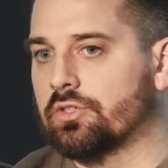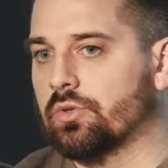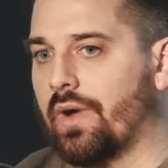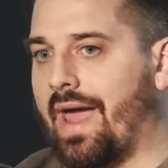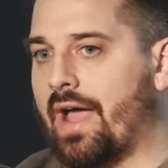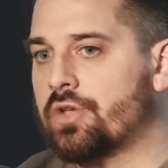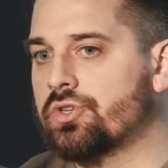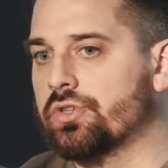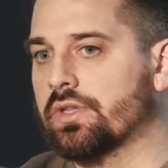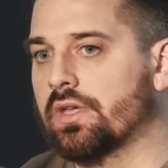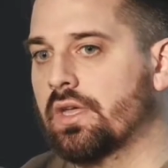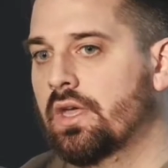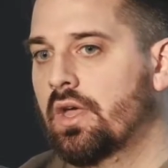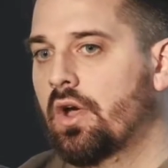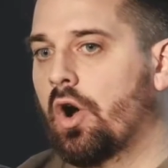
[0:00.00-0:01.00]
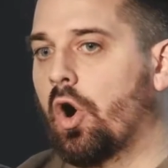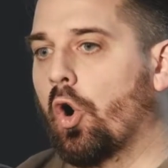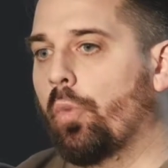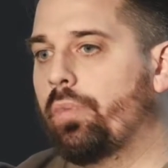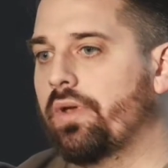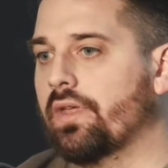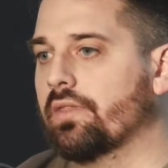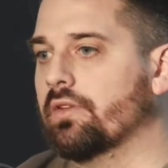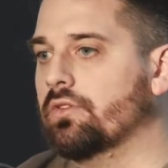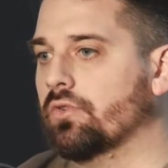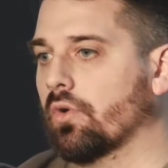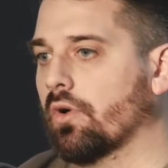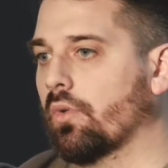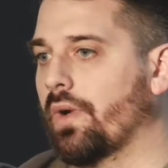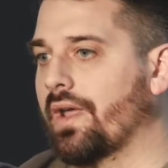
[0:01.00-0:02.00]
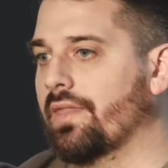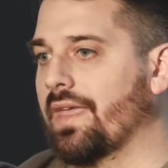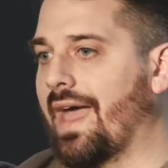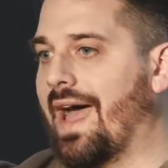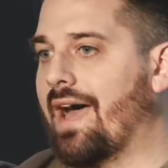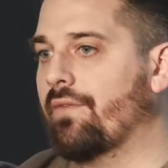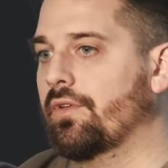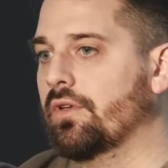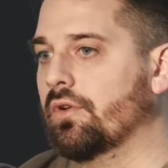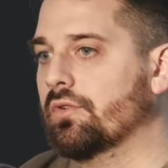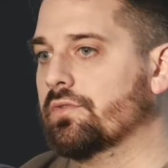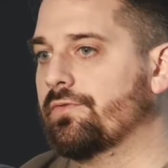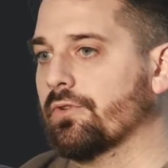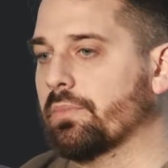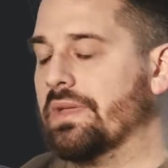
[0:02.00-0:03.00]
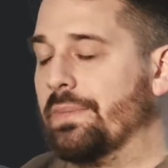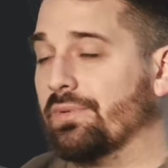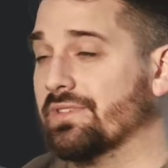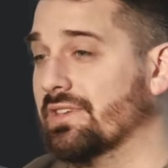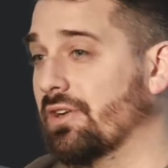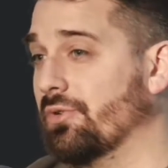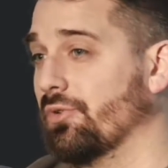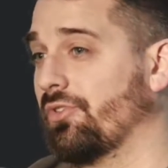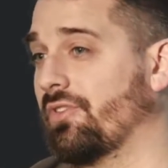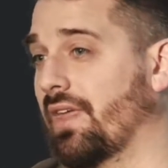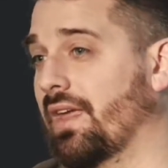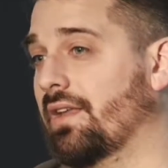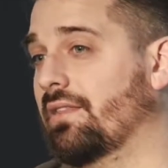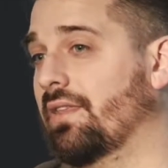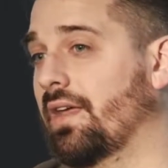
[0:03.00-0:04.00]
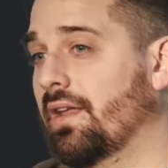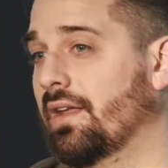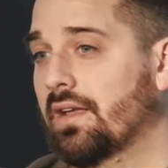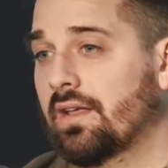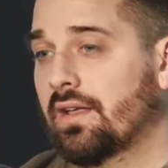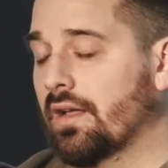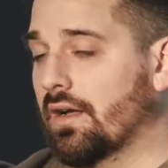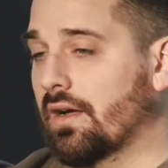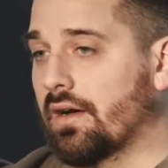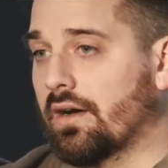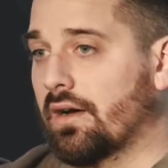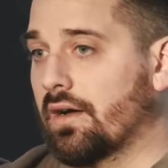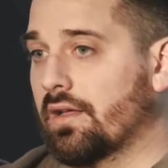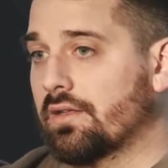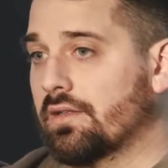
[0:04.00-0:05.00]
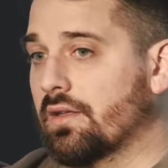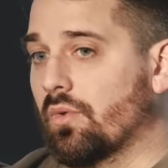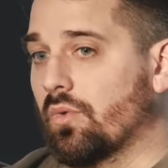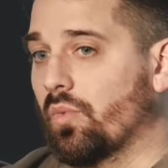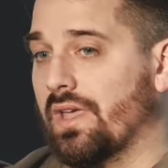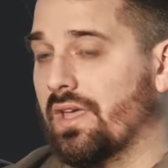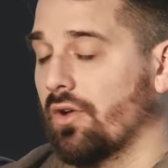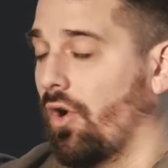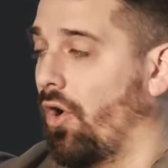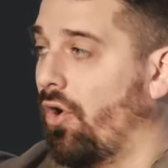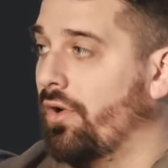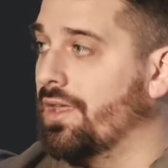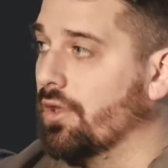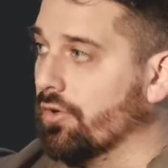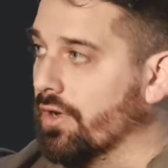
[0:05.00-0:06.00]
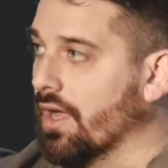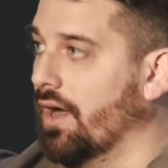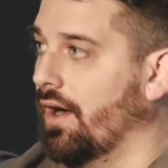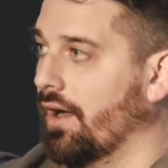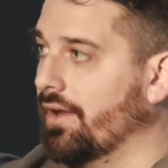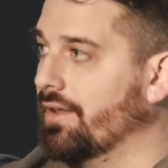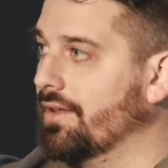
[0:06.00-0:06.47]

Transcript: we're actually opening the doorway and the avenue for people to understand that we can all hear God.